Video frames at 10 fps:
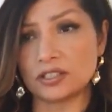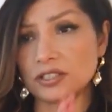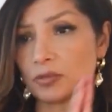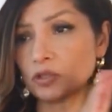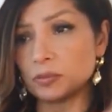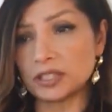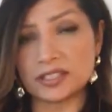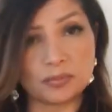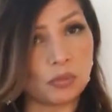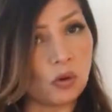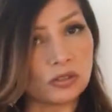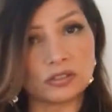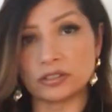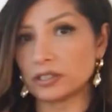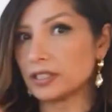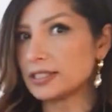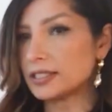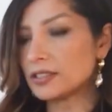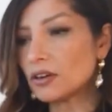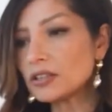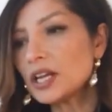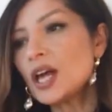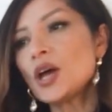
To some women it's important, to others it's not.